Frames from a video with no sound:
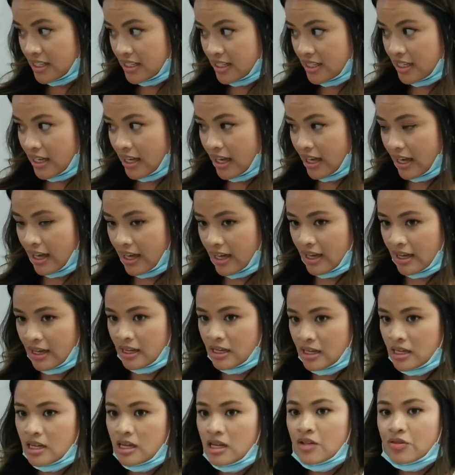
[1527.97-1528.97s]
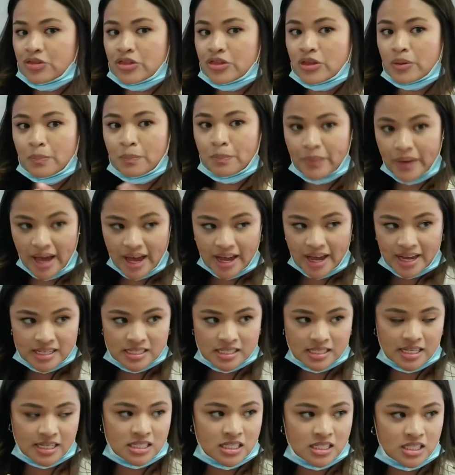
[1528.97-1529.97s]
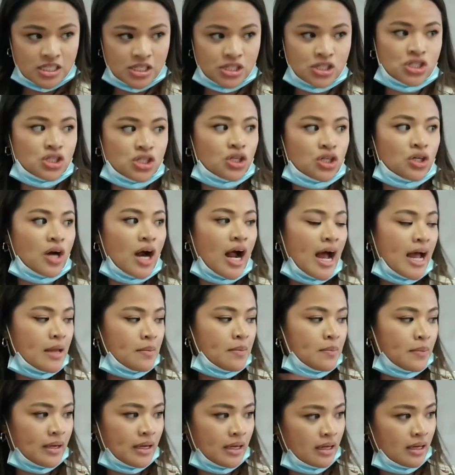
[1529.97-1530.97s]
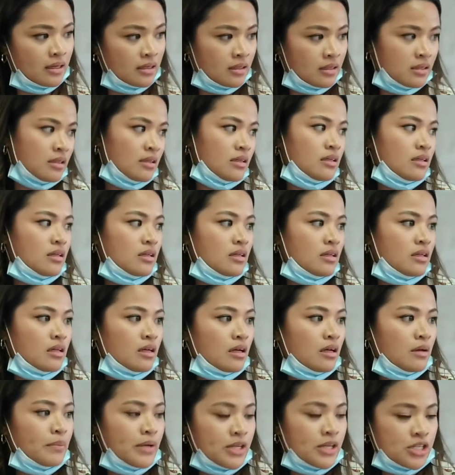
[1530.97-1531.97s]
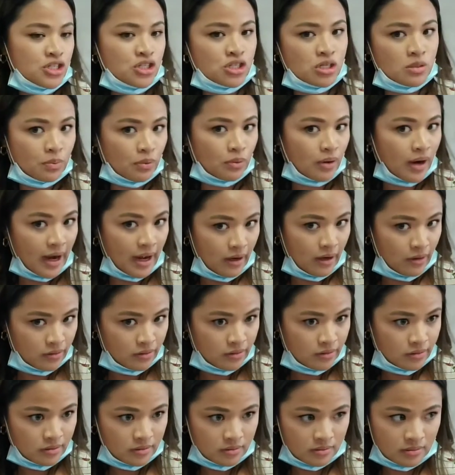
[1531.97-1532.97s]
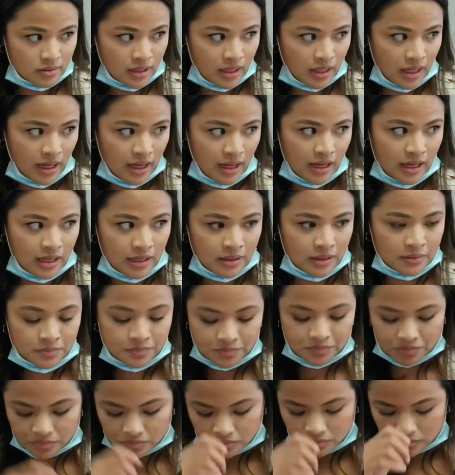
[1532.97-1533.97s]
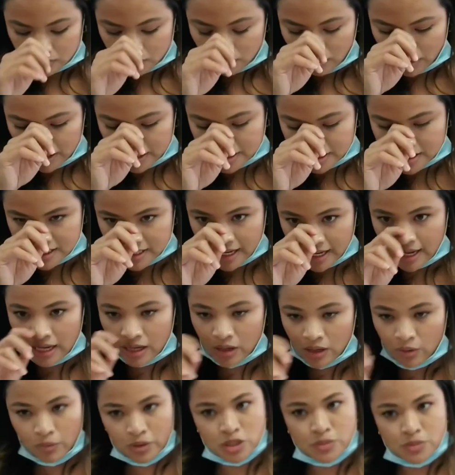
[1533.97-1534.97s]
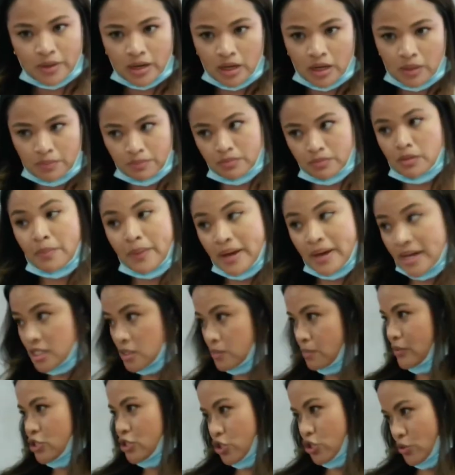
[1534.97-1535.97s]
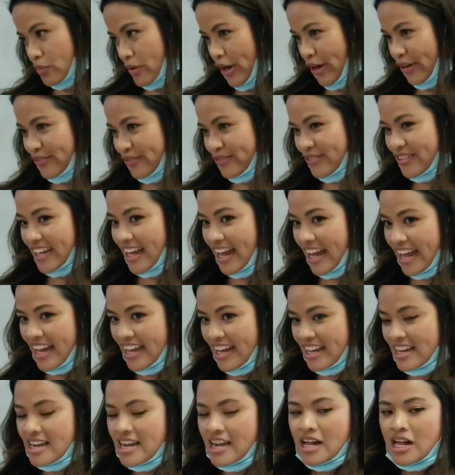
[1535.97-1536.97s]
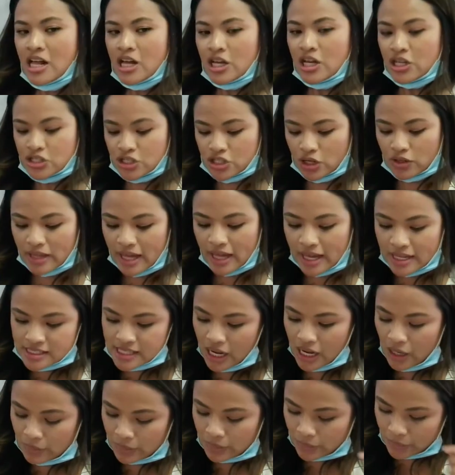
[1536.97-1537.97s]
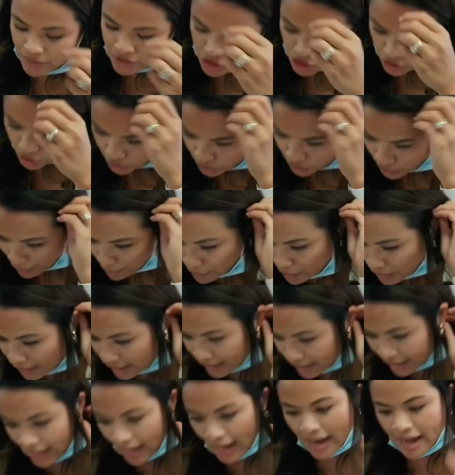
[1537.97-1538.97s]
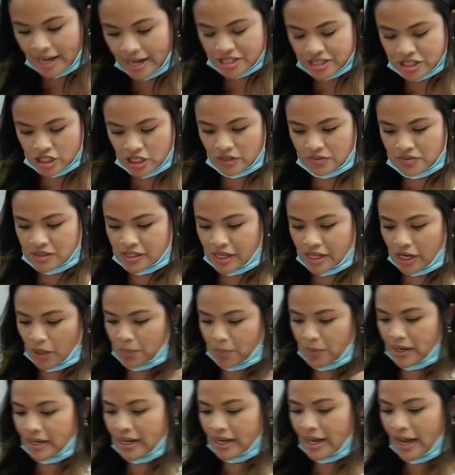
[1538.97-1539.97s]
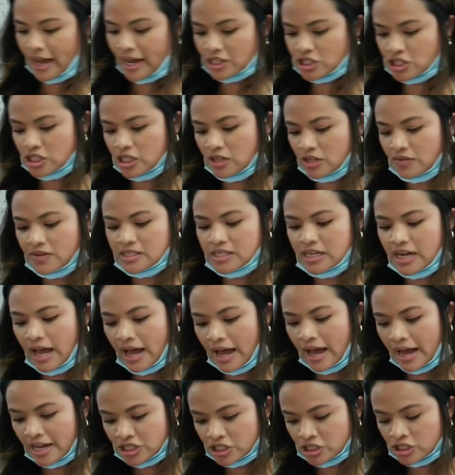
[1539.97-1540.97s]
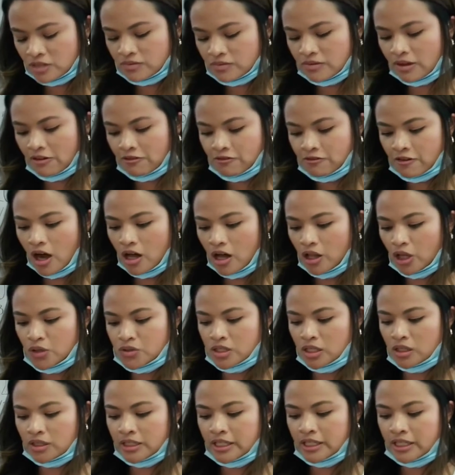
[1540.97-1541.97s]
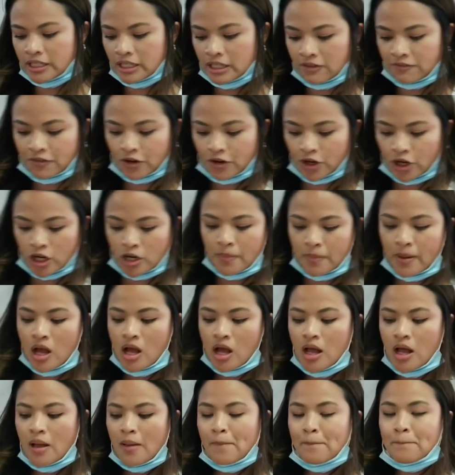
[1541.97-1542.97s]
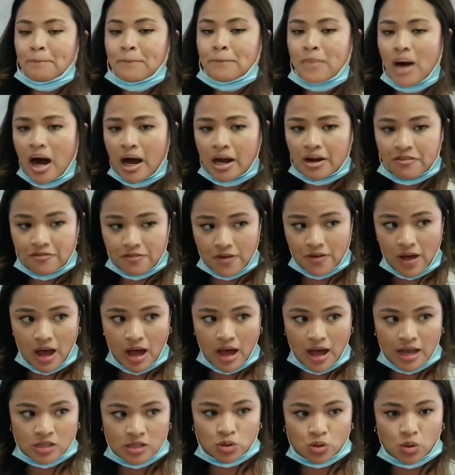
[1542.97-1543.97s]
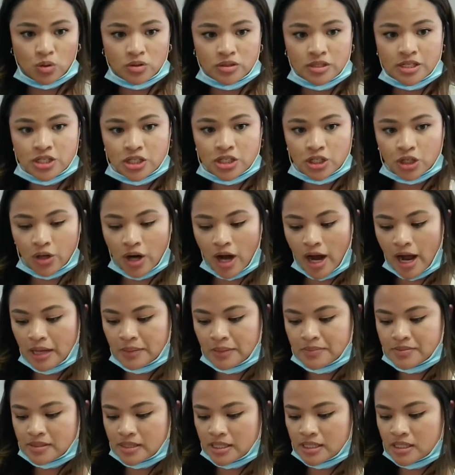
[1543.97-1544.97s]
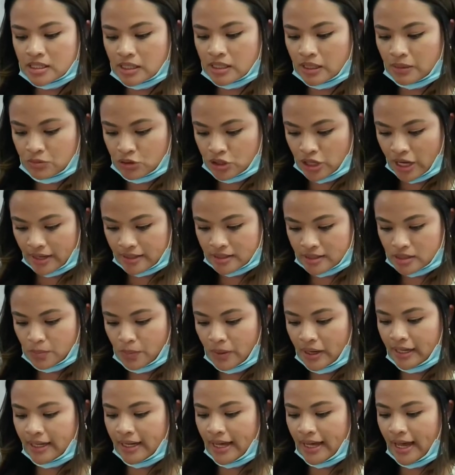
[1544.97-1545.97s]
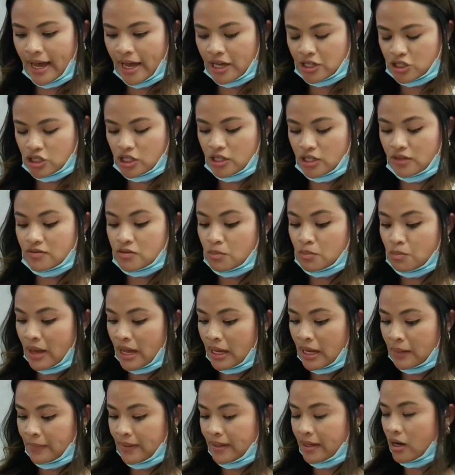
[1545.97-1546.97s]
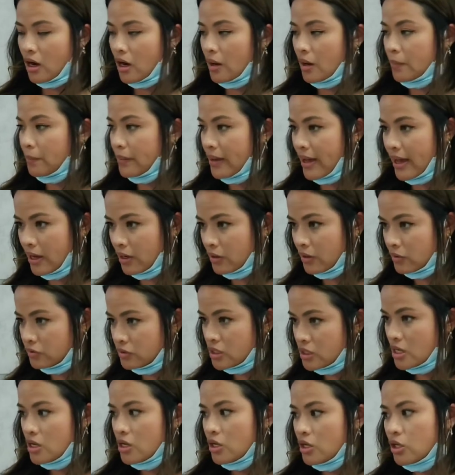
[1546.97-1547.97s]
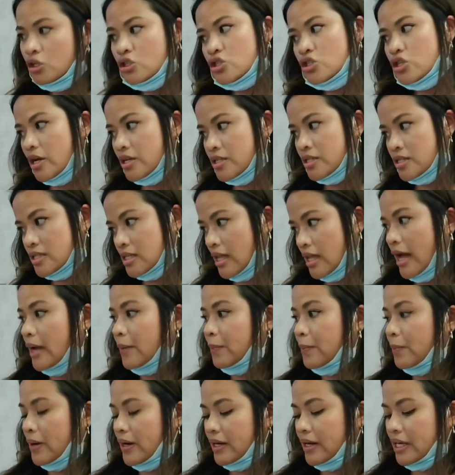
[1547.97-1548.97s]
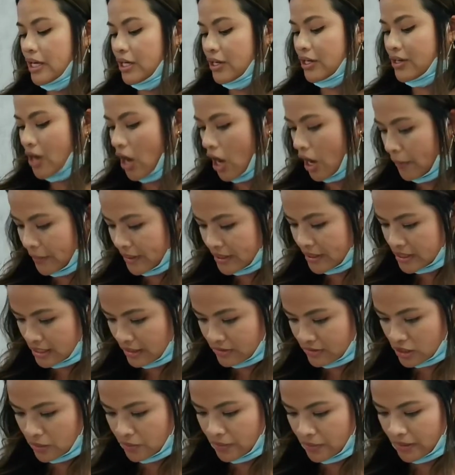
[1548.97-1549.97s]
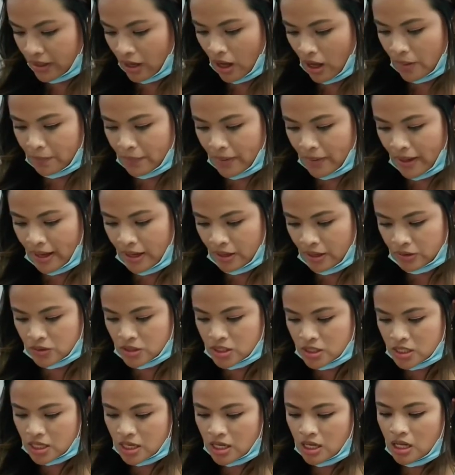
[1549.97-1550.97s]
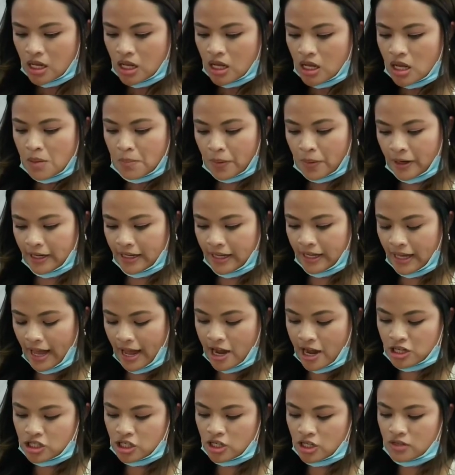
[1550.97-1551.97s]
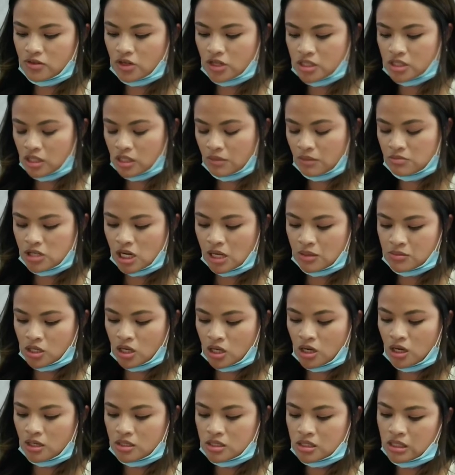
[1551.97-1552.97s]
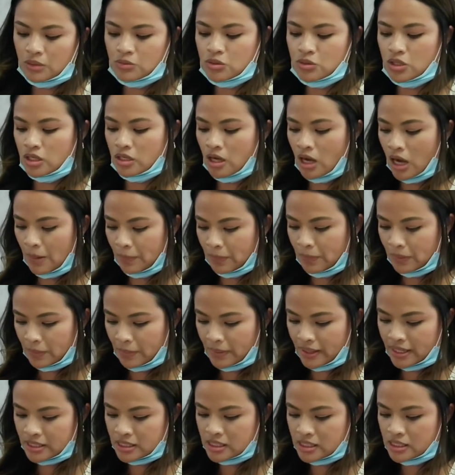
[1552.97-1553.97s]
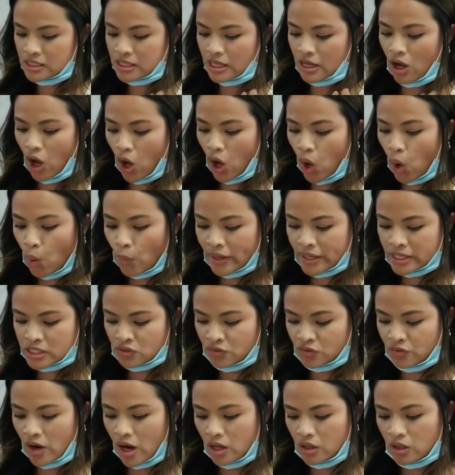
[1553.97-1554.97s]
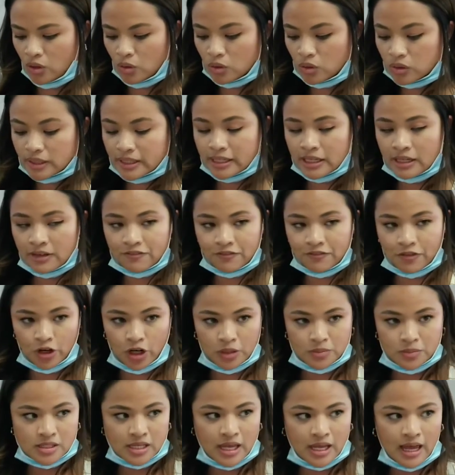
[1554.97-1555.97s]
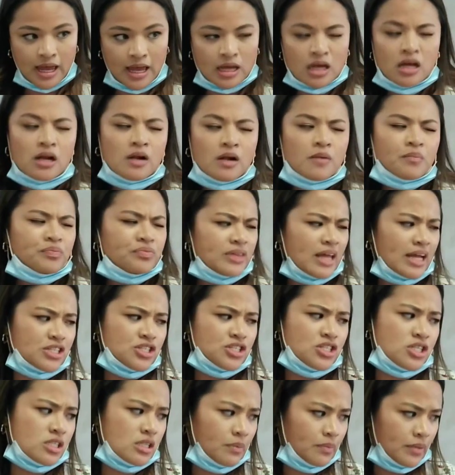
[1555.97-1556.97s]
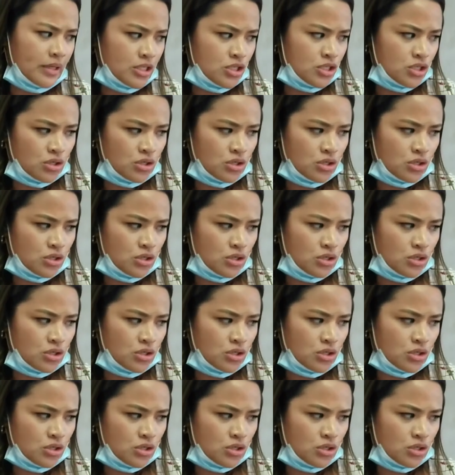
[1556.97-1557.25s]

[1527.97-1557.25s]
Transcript: okay? The best is describing Mr. Brown, okay? It's saying which Brown? The best Mr. Brown, okay? So that's how we would do predicate adjectives there. Predicate adjective is an adjective that follows a linking verb, modifies, or describes the subject. Predicate adjectives may be compound, just like predicate nominatives can be compound. Predicate adjectives are sometimes called subject complements. They always follow linking verbs, okay? That's just something